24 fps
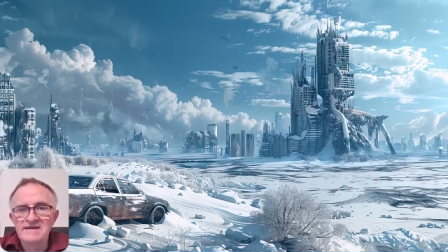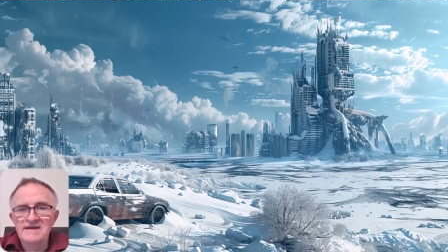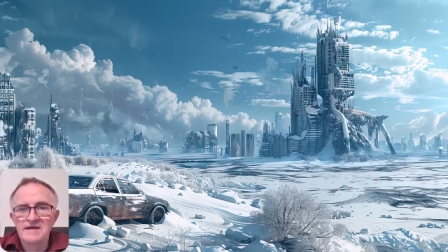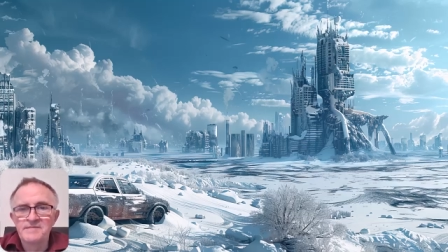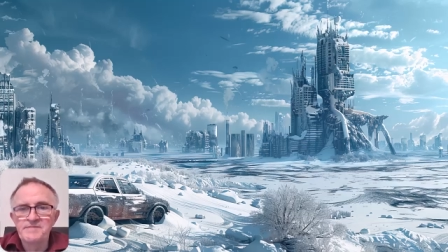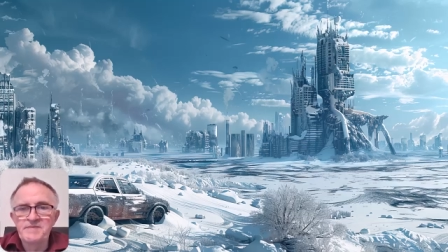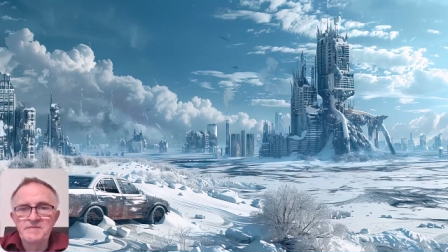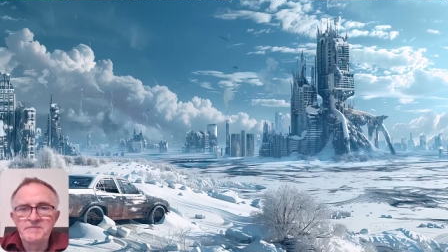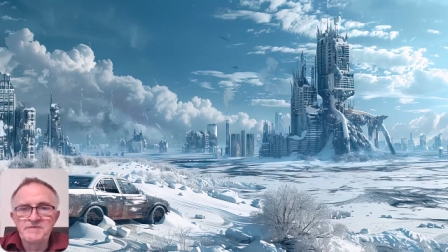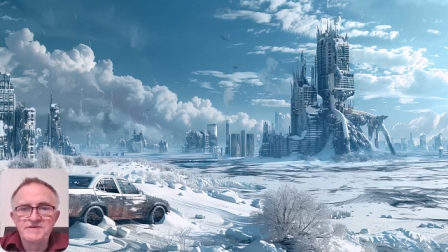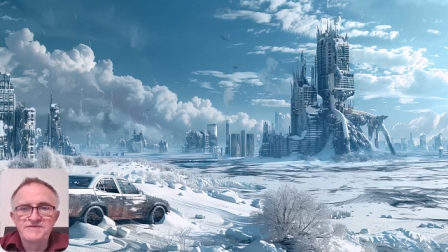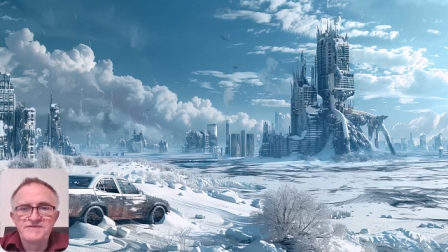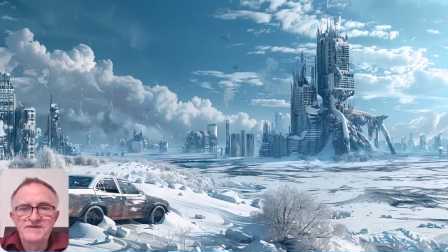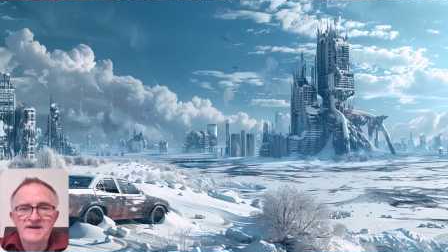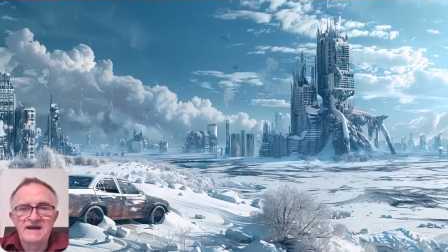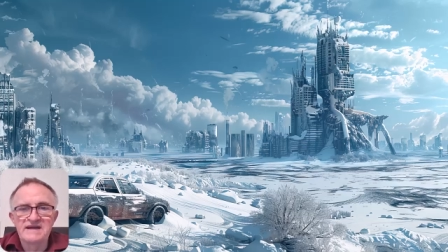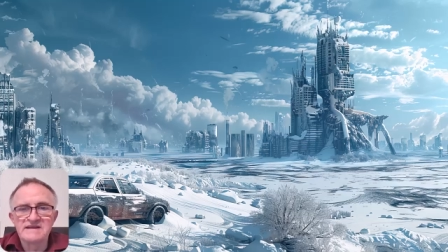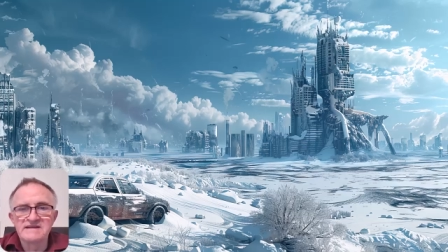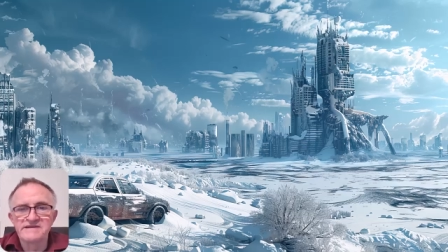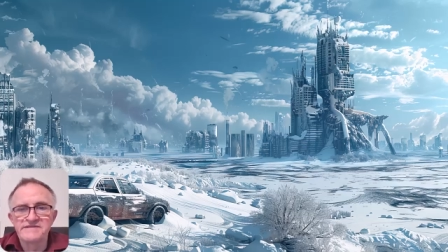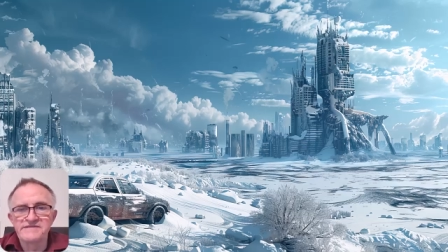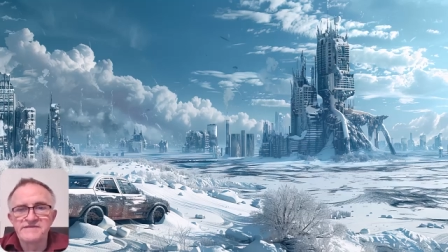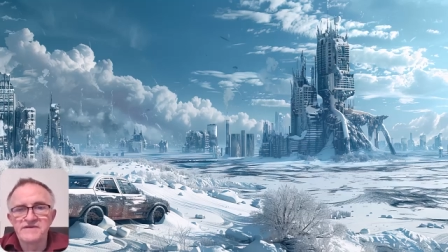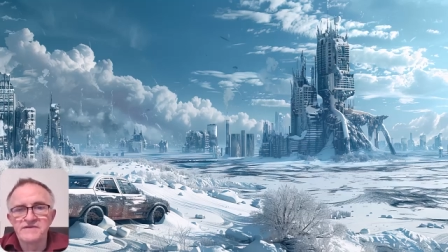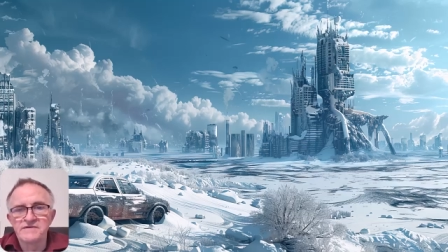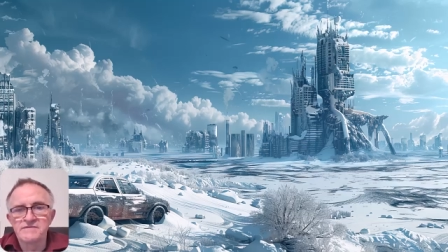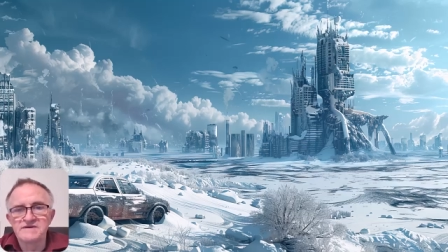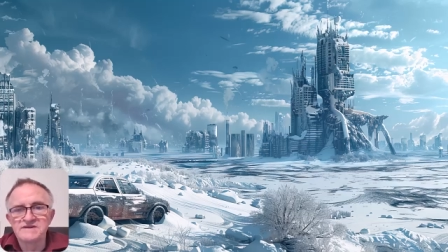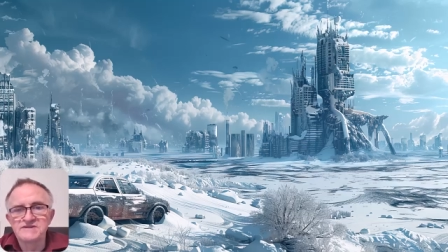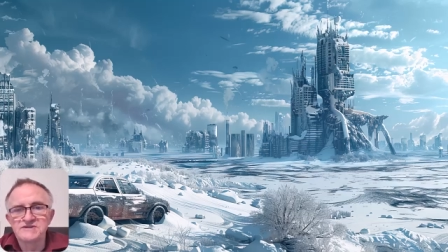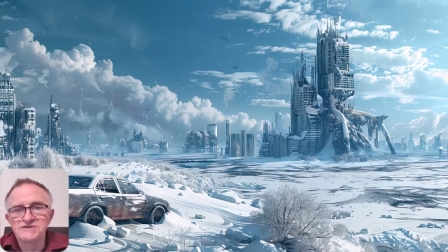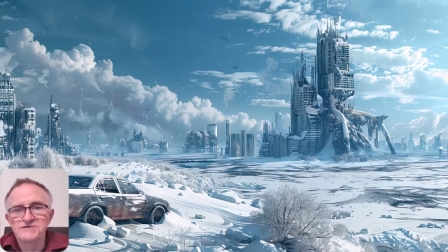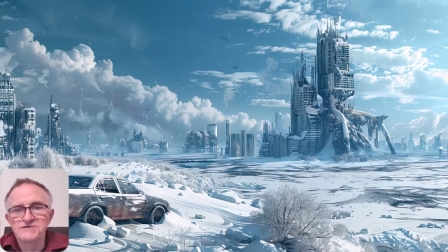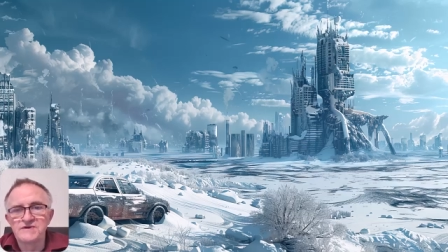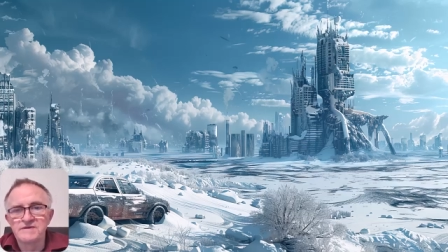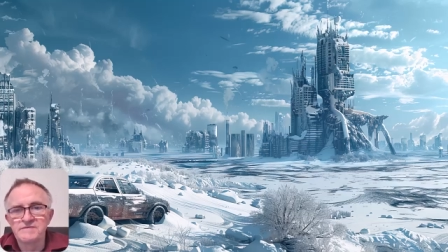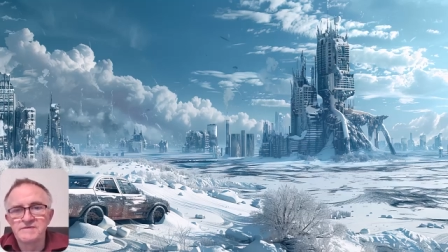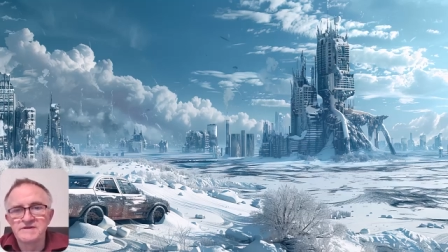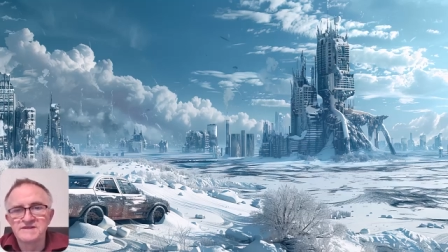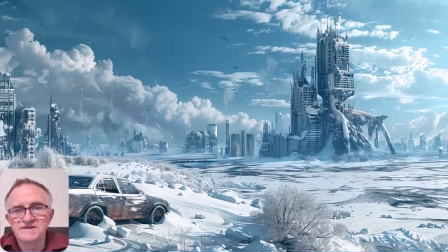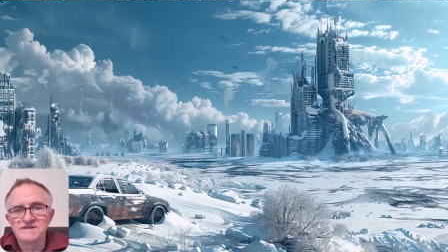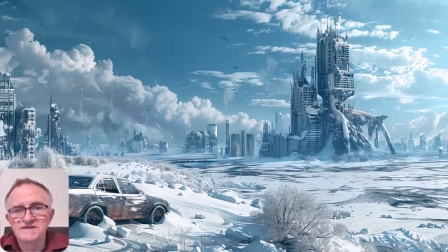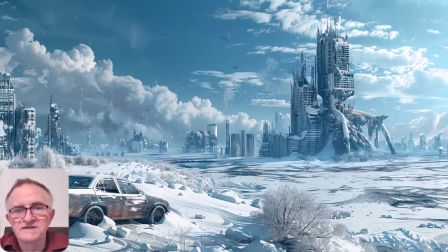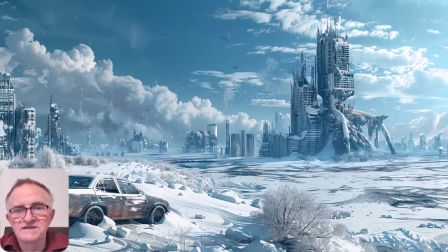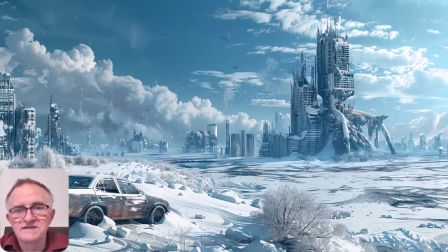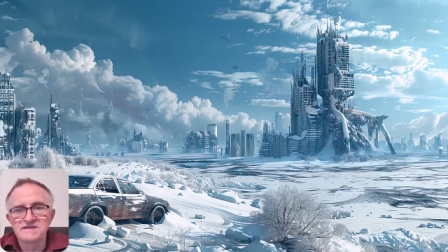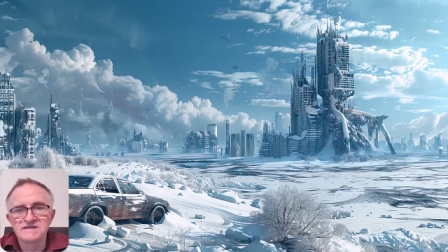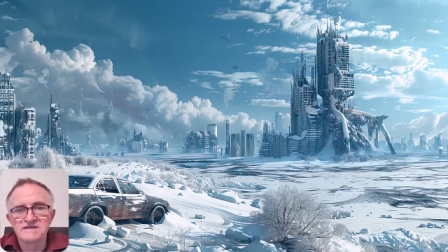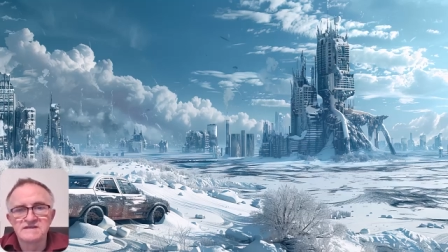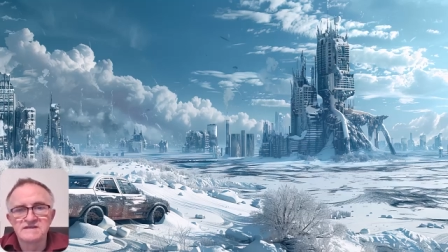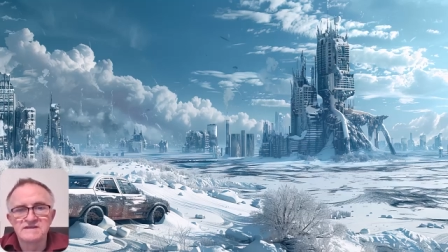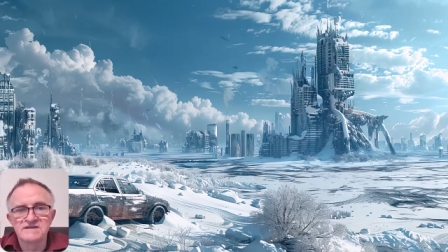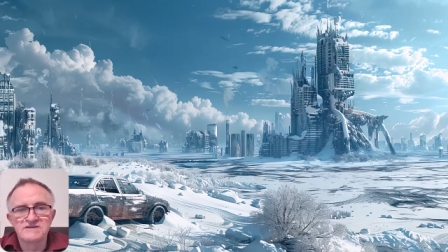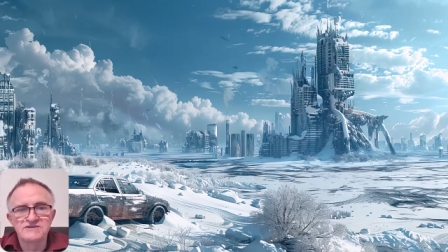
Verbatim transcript: and people dying of otherwise treatable disease and